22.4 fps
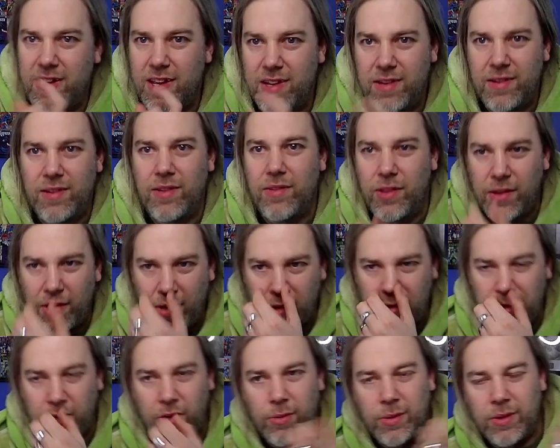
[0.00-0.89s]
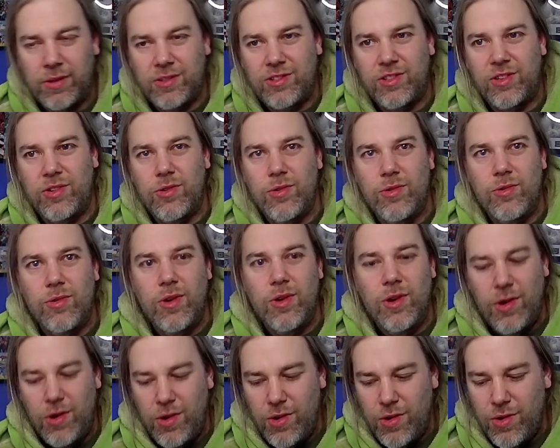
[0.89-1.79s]
in that are going to
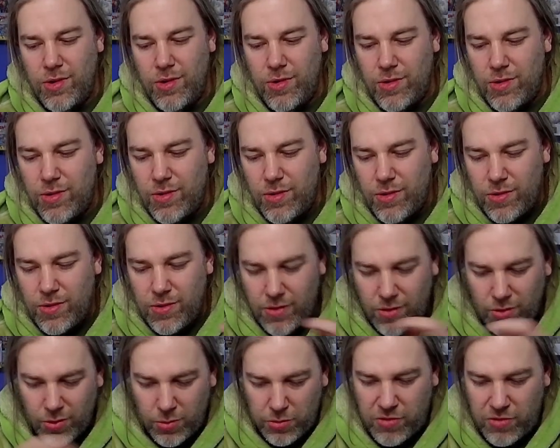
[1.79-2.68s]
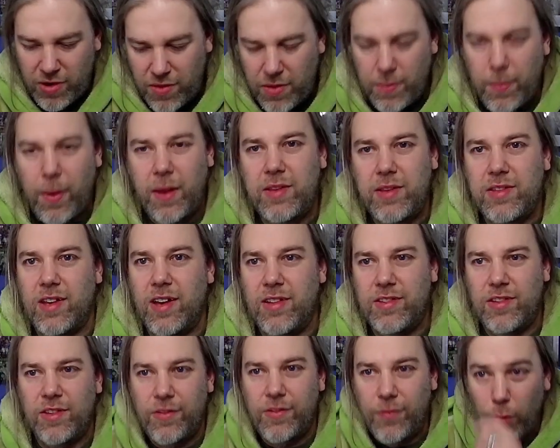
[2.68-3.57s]
upgrade the base
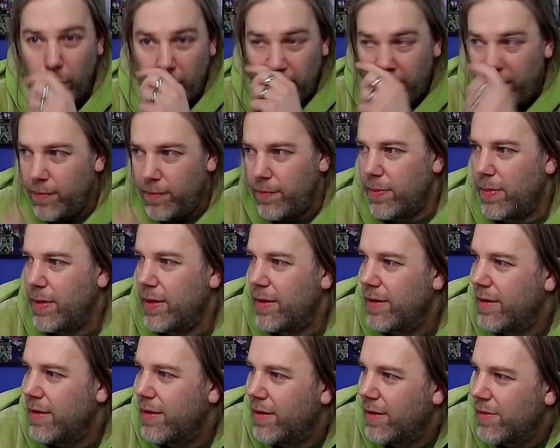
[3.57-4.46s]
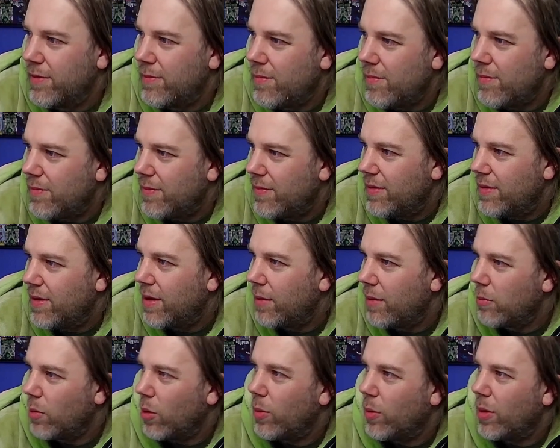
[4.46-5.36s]
sizes for you.
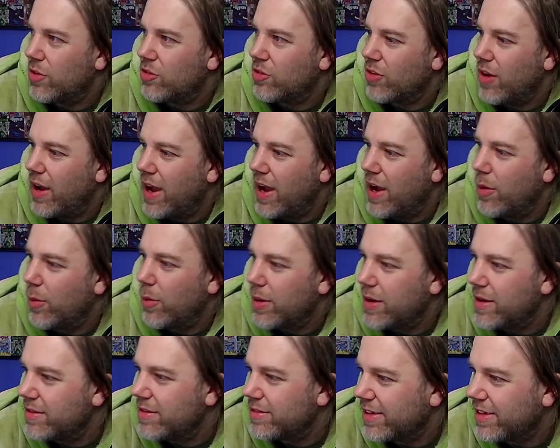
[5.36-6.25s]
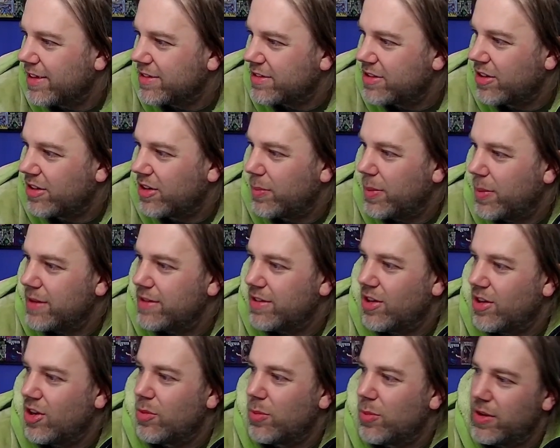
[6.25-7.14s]
I'm not quite sure how easily it's going to be to
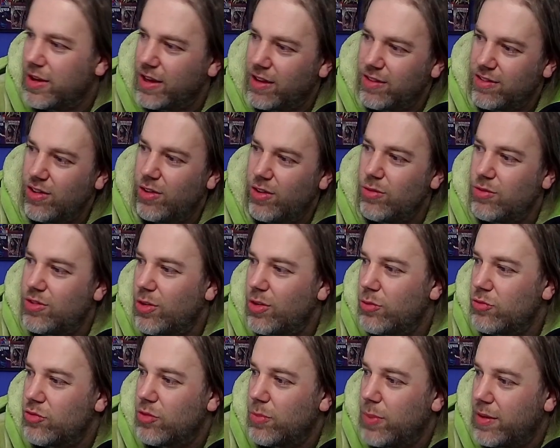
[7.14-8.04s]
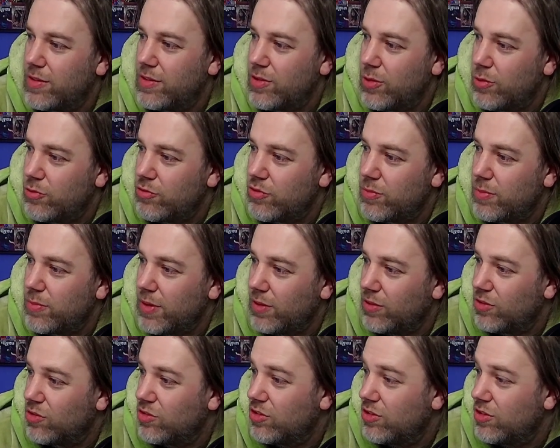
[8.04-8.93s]
do, but you get 2 200 by 200
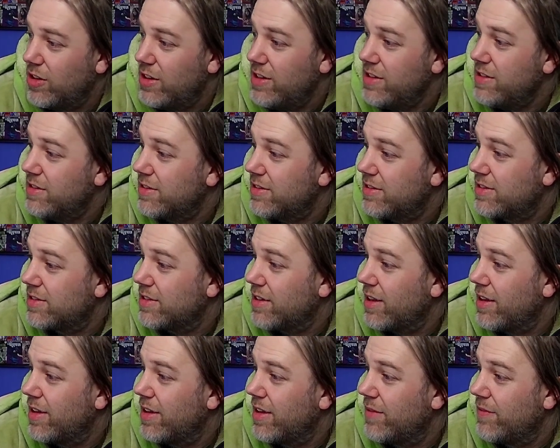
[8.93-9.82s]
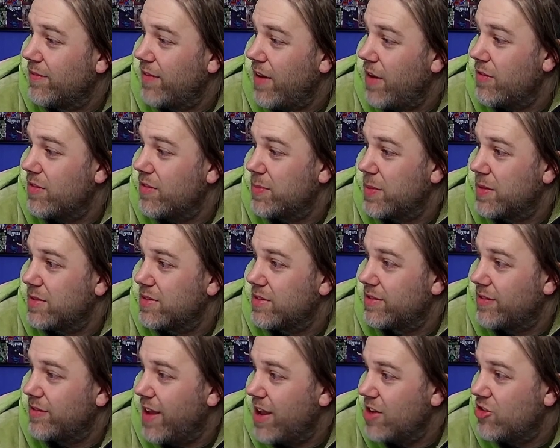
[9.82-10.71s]
mil sheets, various
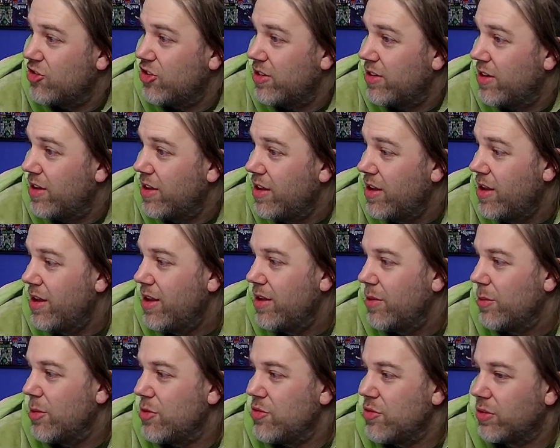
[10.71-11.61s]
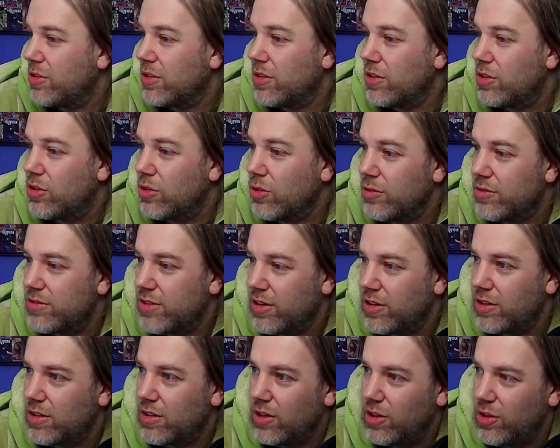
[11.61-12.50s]
pieces of edging which you can cut
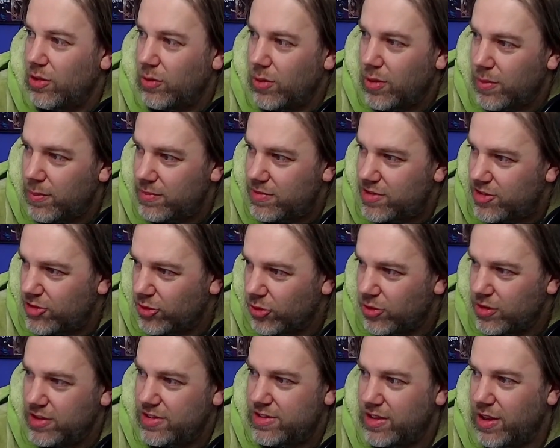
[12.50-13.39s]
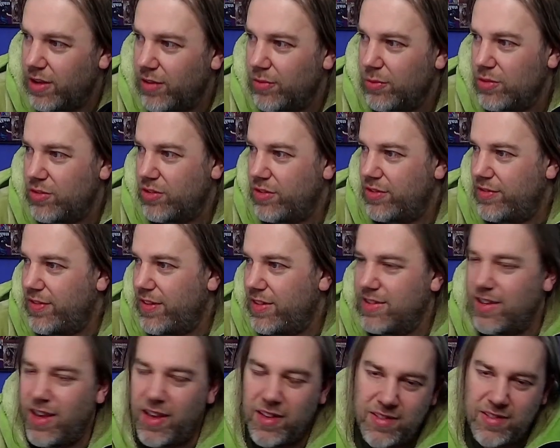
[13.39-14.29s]
and glue and sort yourself, which is
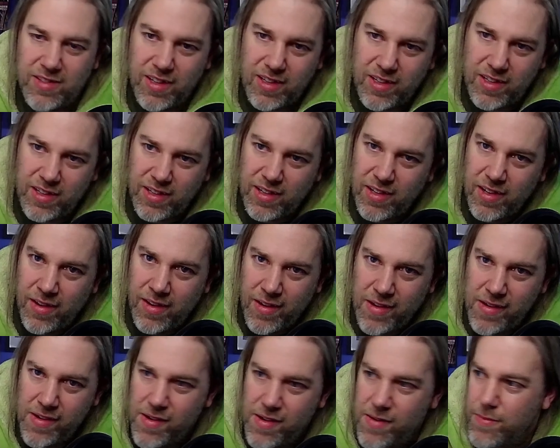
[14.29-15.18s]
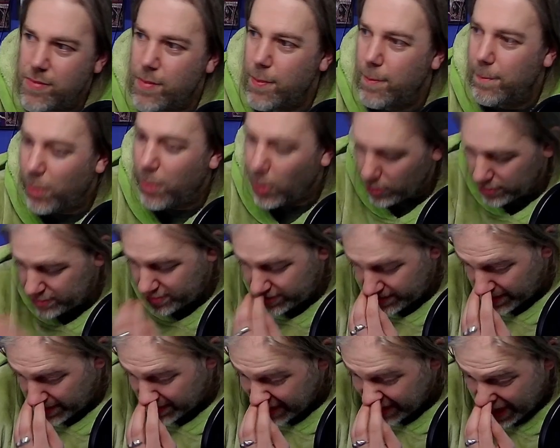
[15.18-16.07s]
fantastic.
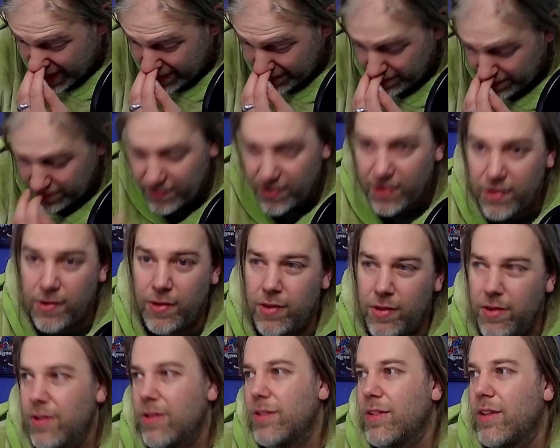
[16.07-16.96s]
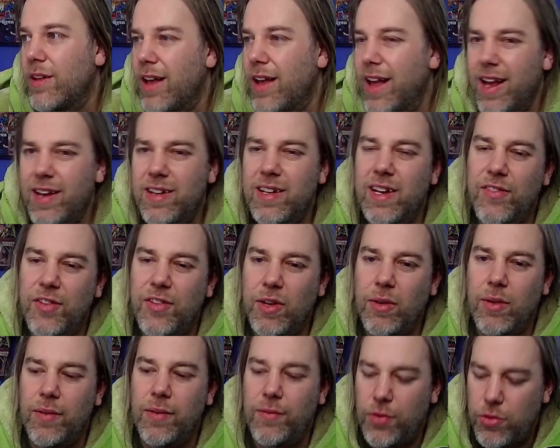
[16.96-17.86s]
But again, handy if you
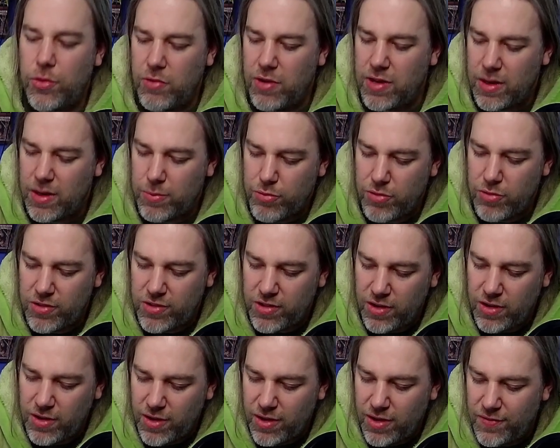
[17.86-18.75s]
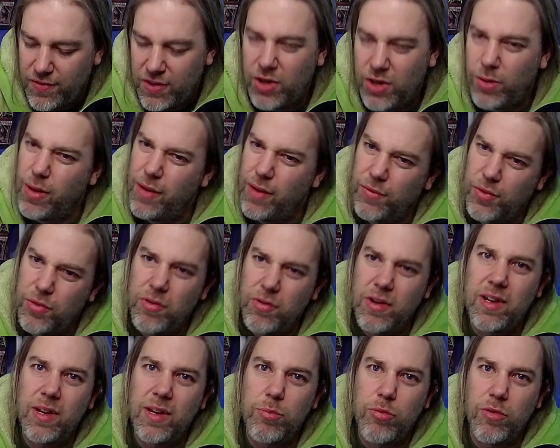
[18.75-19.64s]
don't have a 3D printer. If you do have a
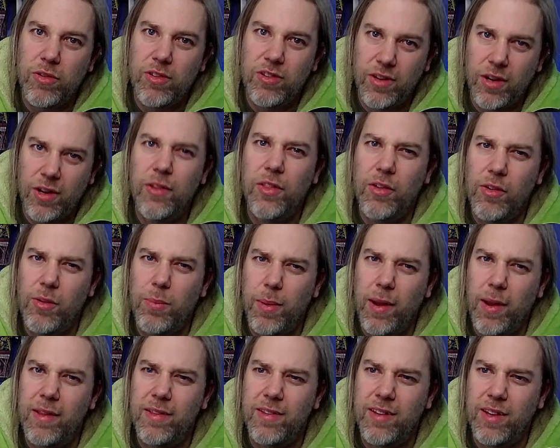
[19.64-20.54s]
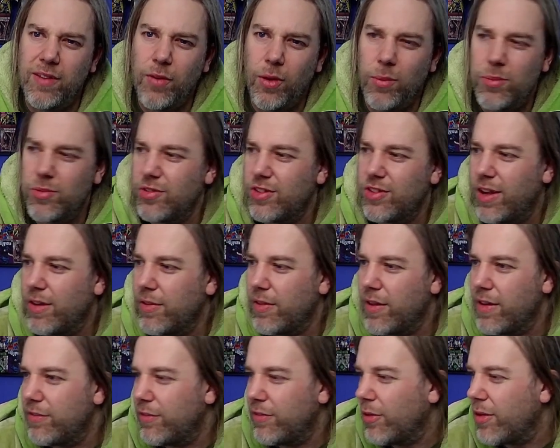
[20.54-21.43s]
3D printer, there are plenty of options out
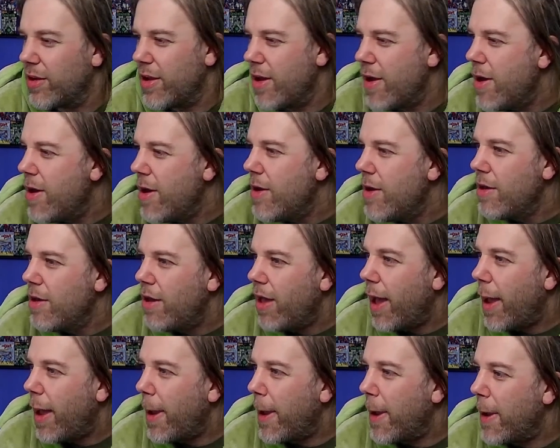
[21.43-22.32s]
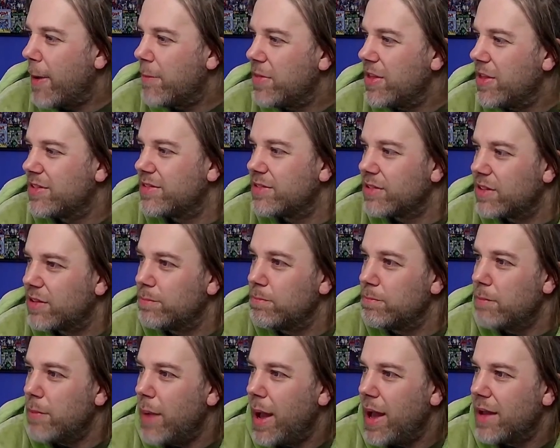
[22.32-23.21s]
there for you. This
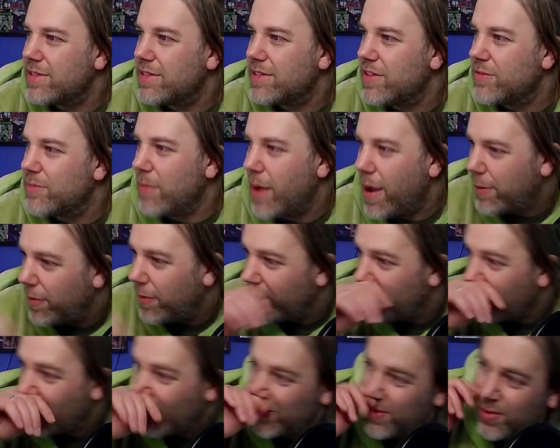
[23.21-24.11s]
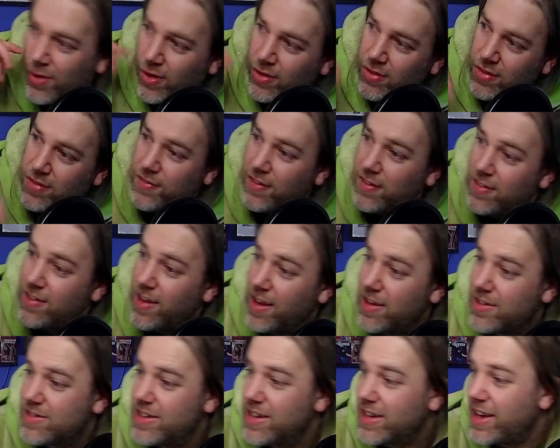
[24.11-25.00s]
massive map of the old world is
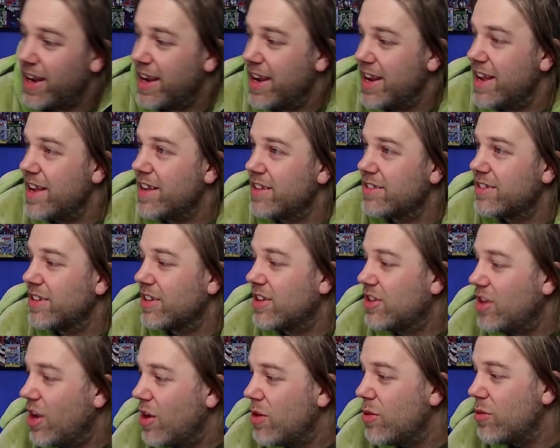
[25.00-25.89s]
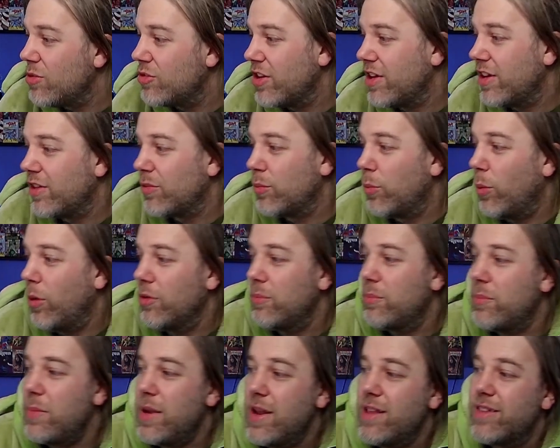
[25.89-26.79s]
fantastic. It is huge. It is
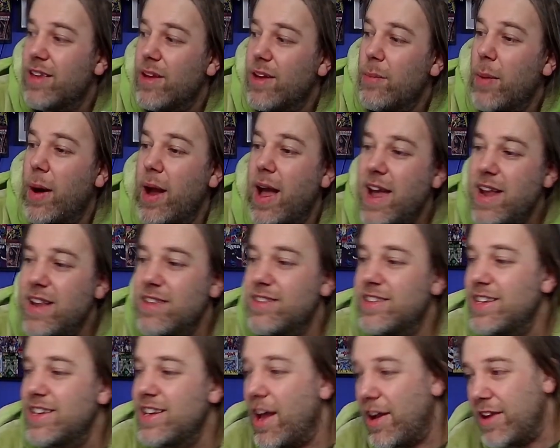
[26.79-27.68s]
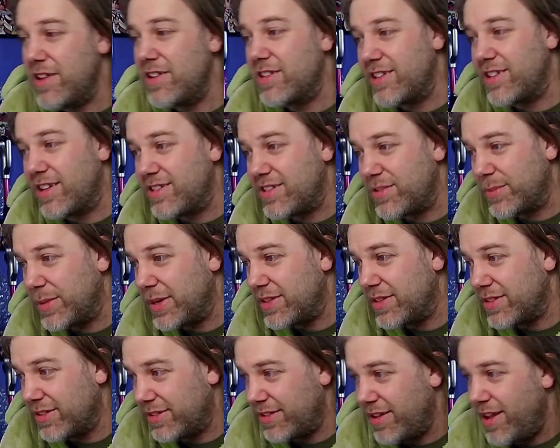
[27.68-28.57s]
1 meter by 89
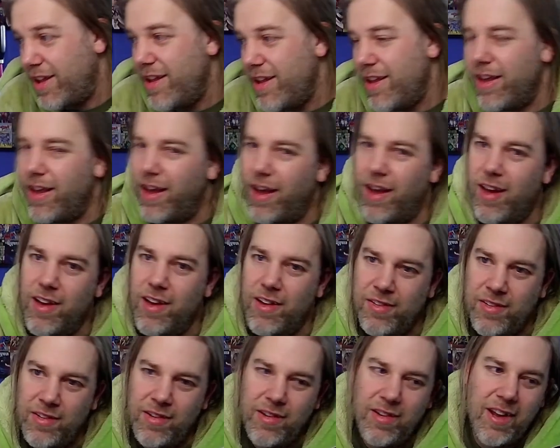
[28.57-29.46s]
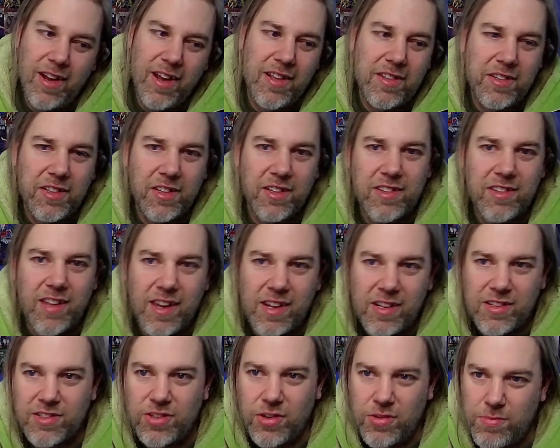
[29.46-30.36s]
centimeters, and it is going to
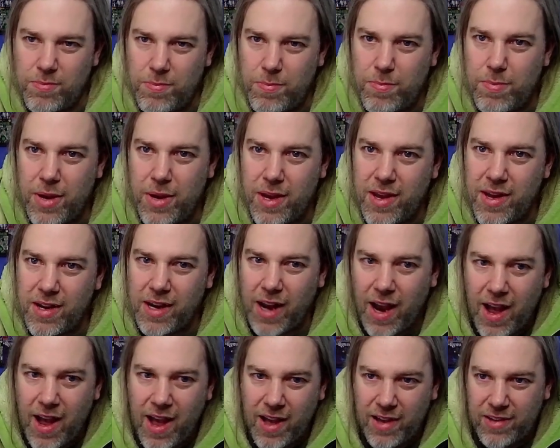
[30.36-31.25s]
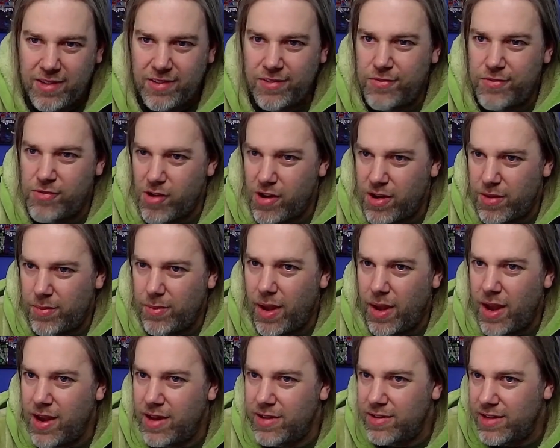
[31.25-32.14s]
take some big ass frame
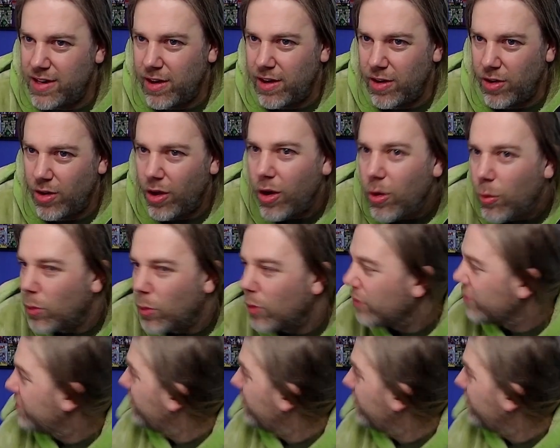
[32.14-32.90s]
and need a lot of wall